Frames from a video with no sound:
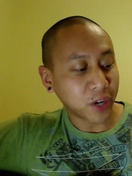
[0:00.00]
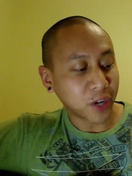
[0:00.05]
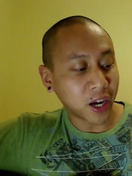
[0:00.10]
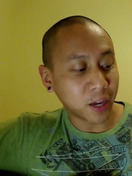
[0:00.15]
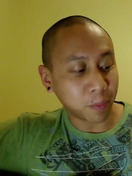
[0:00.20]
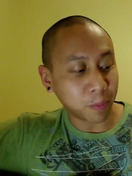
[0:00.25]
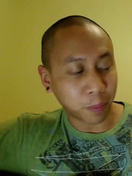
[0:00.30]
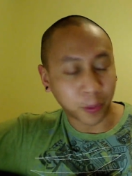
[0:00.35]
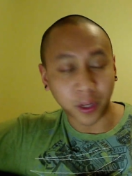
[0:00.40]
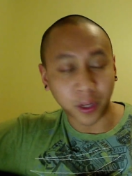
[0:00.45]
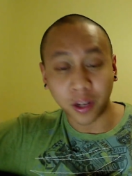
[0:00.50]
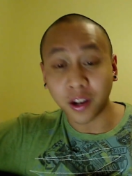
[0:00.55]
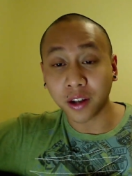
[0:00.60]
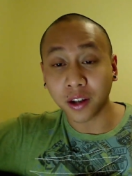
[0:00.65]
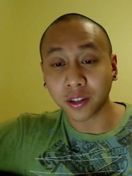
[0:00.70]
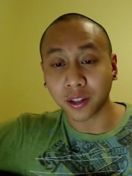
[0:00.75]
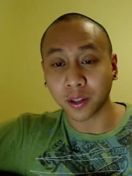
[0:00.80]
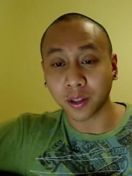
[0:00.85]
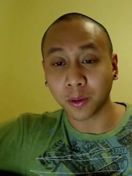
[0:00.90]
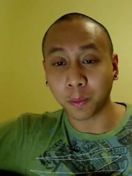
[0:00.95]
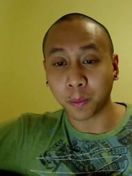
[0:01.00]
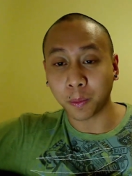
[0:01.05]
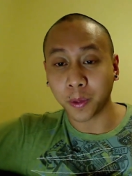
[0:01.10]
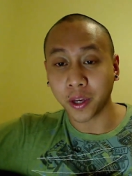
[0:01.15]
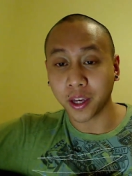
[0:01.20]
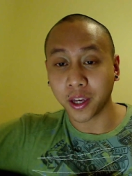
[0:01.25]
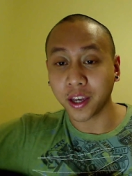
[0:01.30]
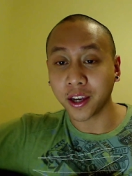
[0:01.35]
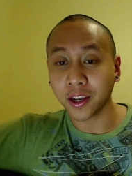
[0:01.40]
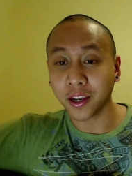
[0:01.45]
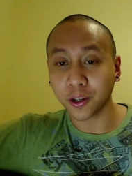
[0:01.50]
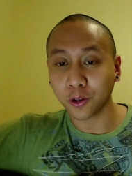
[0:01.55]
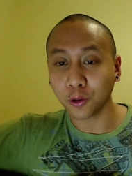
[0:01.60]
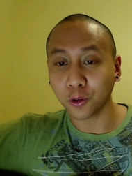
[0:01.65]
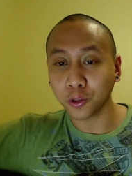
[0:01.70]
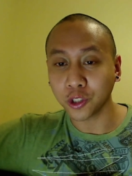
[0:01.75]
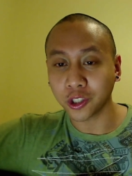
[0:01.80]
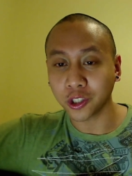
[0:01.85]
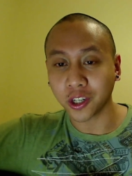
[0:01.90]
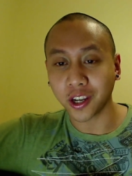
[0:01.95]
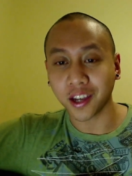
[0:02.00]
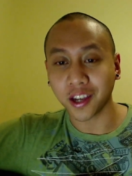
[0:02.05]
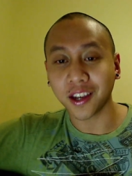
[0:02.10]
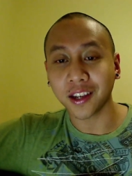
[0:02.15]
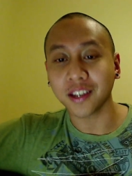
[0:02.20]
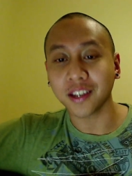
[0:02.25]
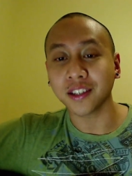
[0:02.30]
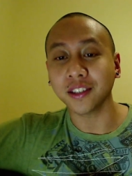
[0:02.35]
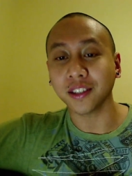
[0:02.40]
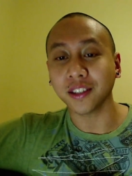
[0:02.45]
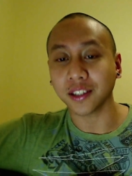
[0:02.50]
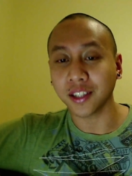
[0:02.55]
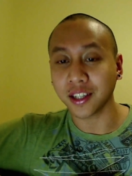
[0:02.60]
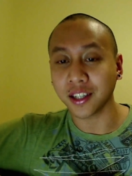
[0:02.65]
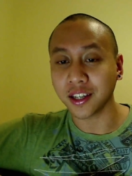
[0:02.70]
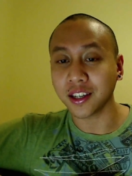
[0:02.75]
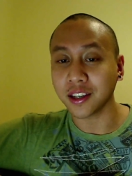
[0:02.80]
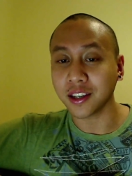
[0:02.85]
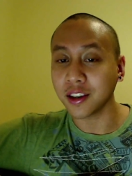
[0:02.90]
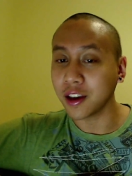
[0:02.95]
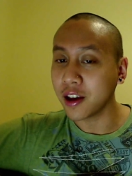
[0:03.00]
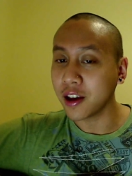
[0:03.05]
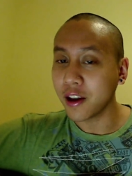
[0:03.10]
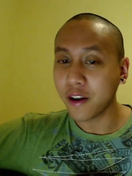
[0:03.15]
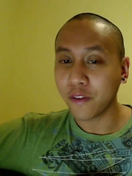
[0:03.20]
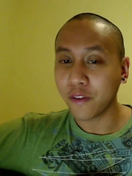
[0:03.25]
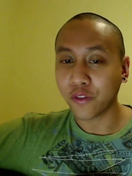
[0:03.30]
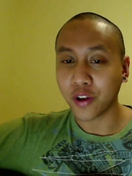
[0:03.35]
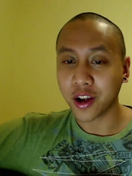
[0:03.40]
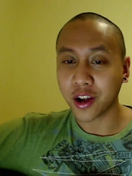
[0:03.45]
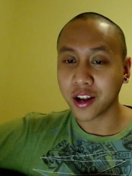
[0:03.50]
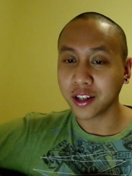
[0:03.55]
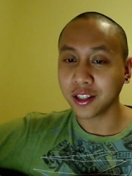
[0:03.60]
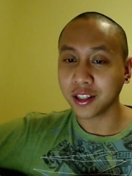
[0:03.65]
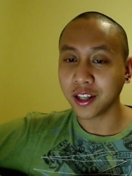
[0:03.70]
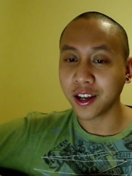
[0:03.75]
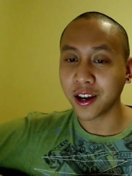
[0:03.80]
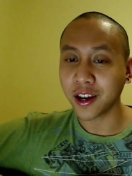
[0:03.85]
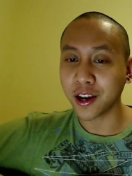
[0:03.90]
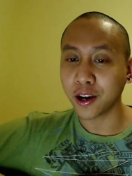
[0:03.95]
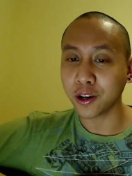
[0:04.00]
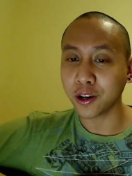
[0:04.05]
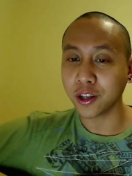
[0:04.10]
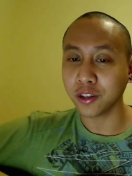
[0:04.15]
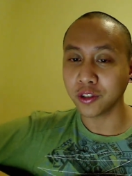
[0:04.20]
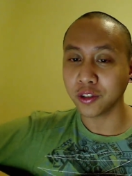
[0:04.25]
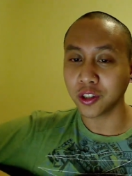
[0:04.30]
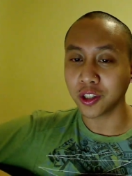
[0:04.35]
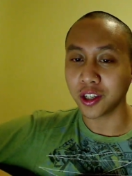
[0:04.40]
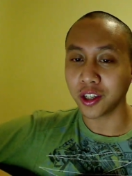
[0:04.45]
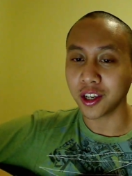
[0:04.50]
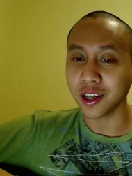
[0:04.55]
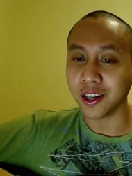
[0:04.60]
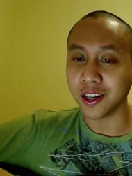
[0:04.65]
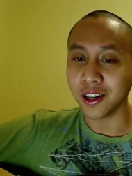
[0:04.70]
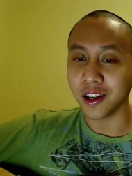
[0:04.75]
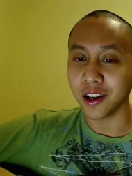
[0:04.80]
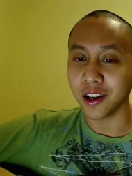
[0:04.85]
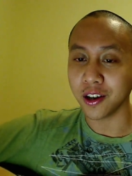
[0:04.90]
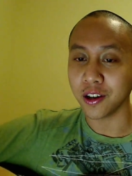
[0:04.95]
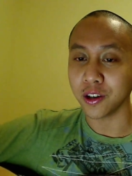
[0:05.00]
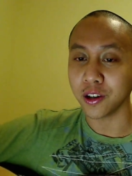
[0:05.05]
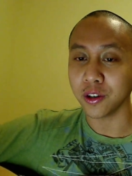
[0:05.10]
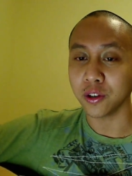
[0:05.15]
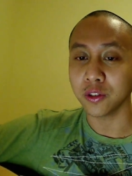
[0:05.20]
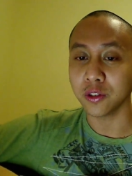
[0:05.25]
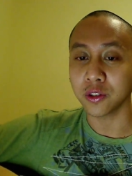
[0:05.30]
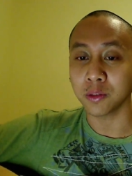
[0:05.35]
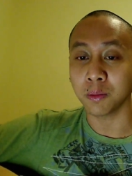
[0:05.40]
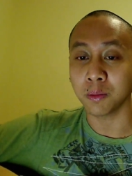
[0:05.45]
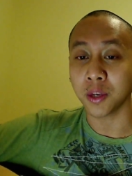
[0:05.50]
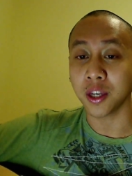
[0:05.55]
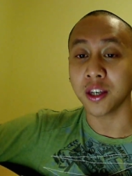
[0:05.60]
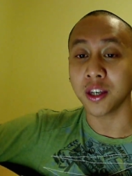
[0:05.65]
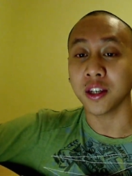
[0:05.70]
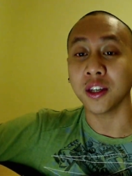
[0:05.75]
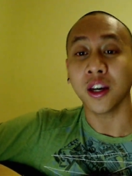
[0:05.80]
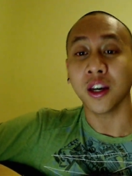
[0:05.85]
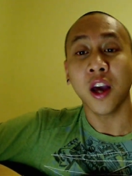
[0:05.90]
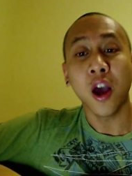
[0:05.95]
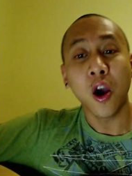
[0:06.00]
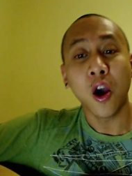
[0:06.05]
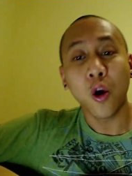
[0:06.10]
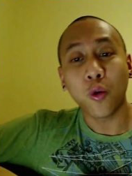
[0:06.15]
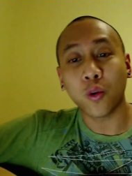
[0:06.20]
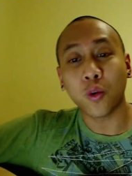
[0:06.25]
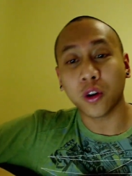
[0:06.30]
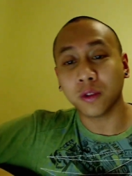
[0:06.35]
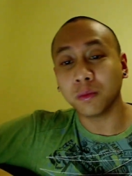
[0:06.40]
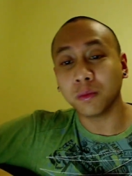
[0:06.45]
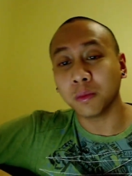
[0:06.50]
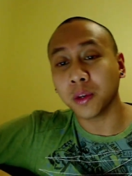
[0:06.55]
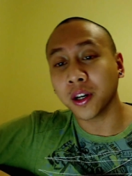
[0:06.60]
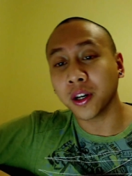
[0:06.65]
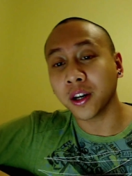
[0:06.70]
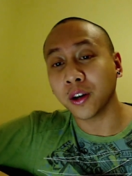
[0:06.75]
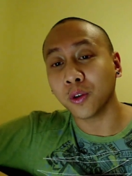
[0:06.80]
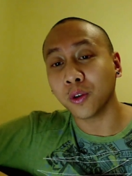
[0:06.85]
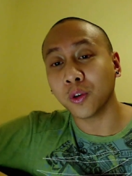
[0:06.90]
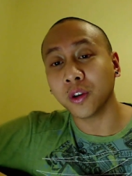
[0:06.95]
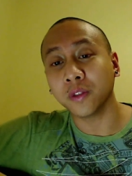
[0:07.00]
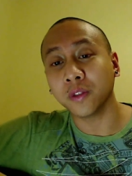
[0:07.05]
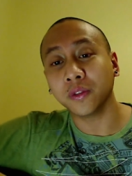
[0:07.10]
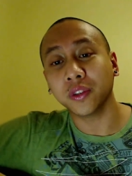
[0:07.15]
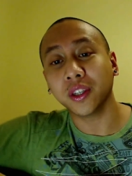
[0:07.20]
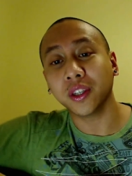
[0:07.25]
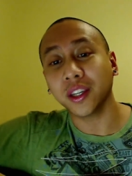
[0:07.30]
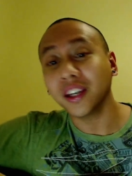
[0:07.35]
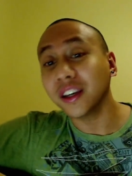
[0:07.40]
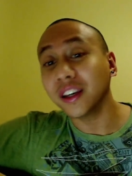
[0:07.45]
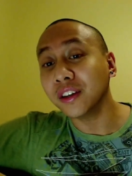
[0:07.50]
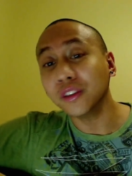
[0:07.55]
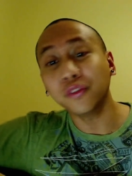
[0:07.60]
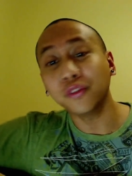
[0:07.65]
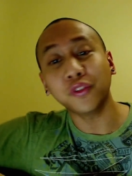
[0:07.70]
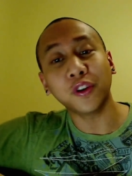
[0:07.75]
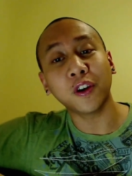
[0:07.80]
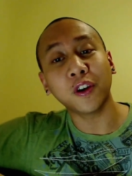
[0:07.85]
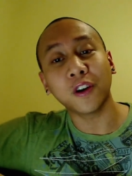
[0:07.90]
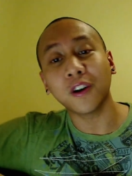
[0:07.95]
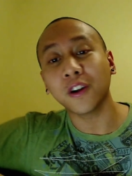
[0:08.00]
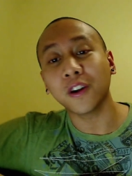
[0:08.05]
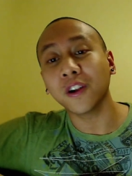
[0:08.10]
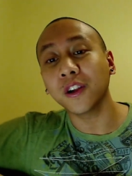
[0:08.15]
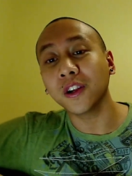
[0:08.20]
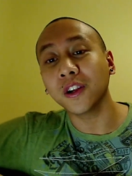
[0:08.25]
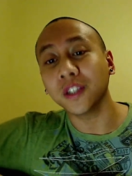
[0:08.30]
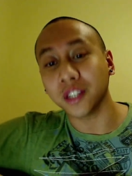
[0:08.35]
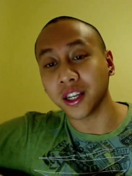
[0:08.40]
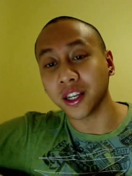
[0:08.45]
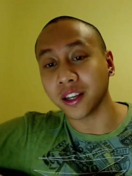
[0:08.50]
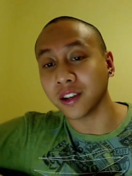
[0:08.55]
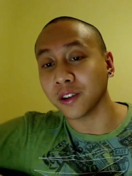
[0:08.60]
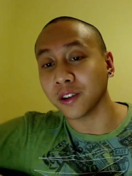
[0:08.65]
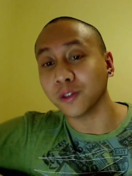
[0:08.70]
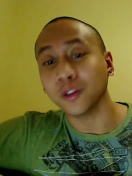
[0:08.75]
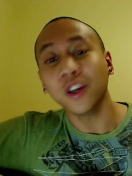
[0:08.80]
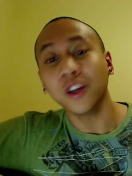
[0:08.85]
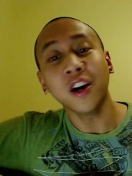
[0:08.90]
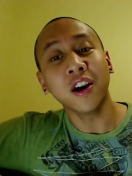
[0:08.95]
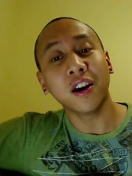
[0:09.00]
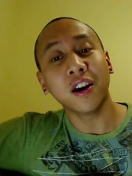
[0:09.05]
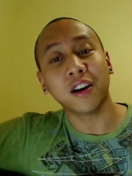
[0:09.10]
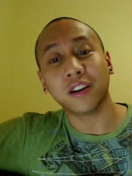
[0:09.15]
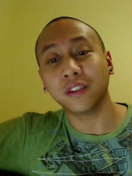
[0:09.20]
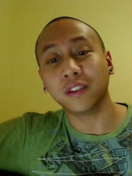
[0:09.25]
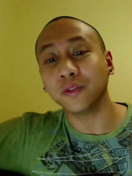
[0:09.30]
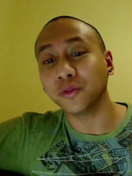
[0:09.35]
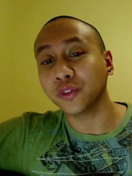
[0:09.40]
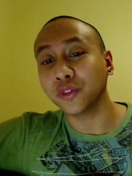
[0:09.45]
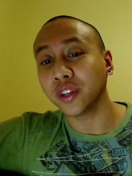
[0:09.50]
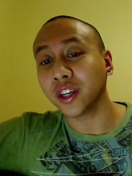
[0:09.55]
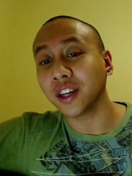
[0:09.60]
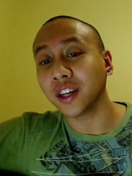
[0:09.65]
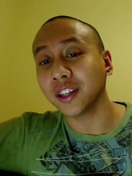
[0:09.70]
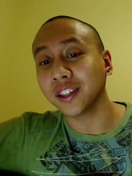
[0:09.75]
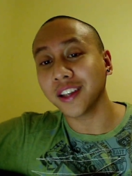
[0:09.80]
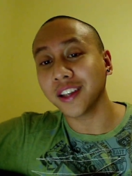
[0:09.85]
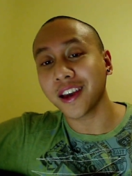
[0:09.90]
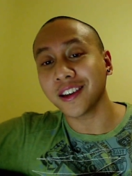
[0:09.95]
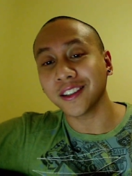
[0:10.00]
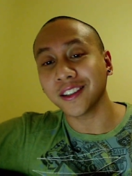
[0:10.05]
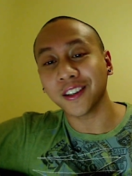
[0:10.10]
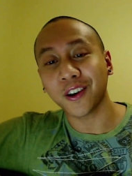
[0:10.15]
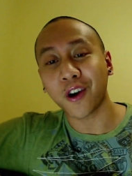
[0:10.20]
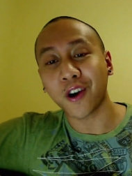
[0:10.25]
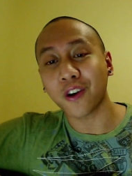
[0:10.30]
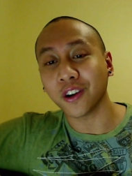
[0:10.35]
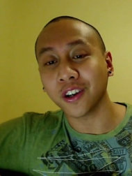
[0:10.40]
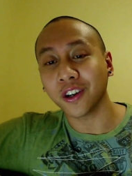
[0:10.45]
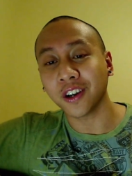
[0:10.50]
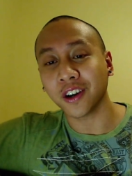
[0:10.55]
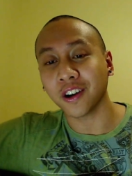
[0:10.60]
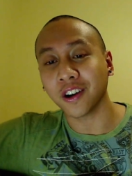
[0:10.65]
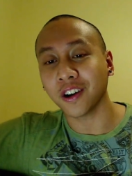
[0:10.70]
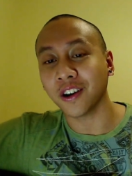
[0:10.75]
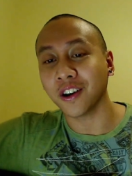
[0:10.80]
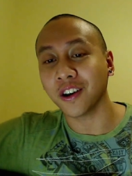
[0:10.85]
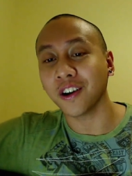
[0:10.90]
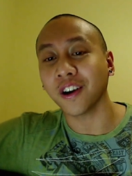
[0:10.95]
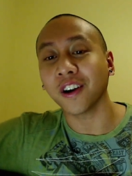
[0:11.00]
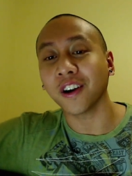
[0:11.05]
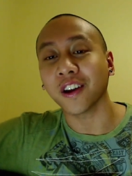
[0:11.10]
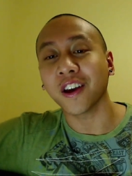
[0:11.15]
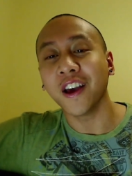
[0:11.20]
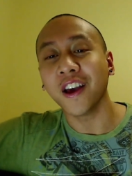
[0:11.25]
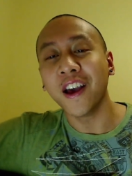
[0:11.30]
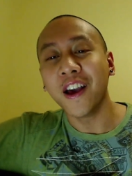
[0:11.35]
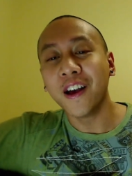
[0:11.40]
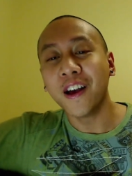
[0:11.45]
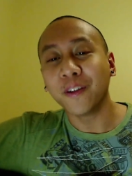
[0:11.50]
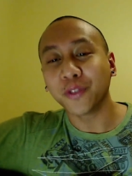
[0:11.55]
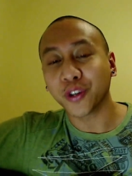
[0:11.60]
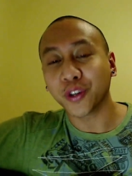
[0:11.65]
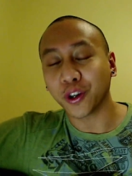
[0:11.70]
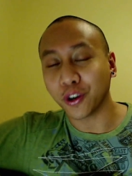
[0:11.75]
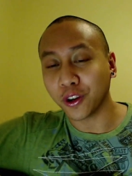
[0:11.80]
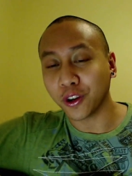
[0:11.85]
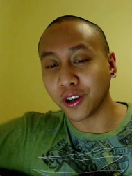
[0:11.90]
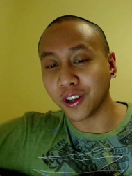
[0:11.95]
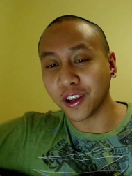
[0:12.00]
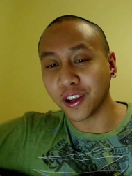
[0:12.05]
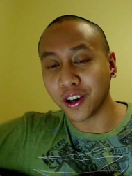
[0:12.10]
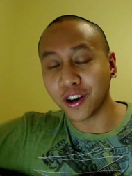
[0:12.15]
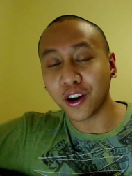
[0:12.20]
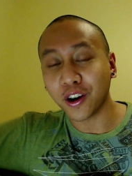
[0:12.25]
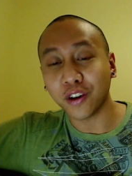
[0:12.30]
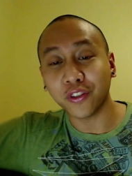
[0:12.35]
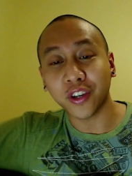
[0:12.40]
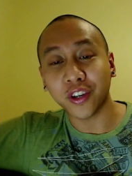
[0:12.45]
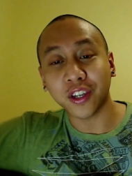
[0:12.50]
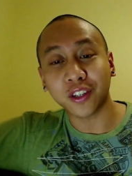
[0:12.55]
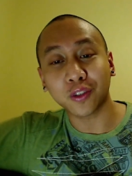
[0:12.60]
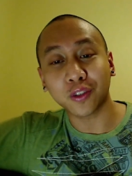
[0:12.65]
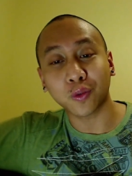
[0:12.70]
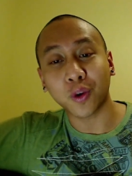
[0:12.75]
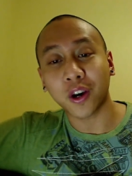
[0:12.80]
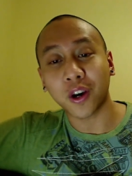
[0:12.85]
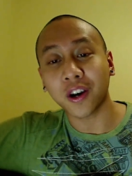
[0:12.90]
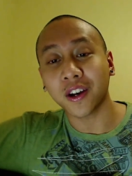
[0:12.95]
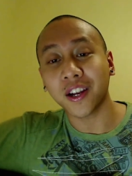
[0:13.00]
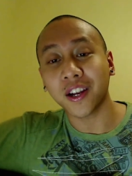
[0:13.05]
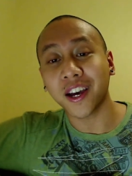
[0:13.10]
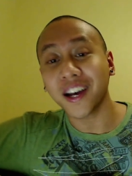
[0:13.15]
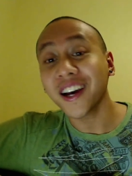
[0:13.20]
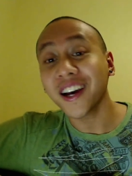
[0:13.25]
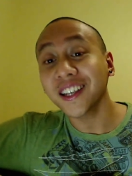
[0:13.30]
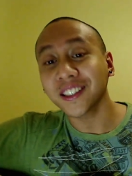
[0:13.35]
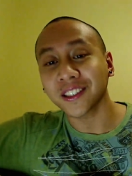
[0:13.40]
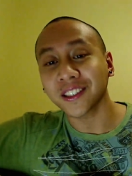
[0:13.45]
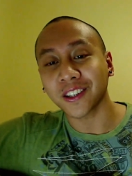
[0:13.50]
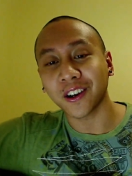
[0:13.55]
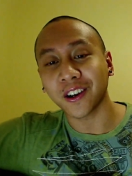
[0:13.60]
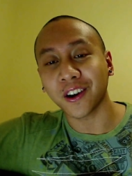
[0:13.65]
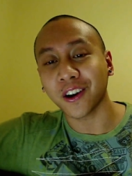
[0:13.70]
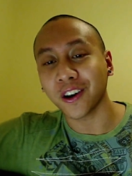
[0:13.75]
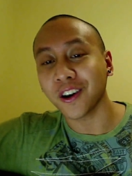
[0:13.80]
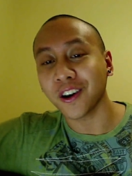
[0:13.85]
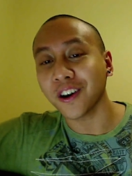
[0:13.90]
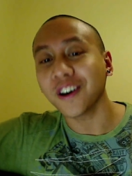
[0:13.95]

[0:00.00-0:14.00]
I pluck the petals gently. Find out if she loves me. One by one they fall down, unveiling her heart. Her love is what I saw.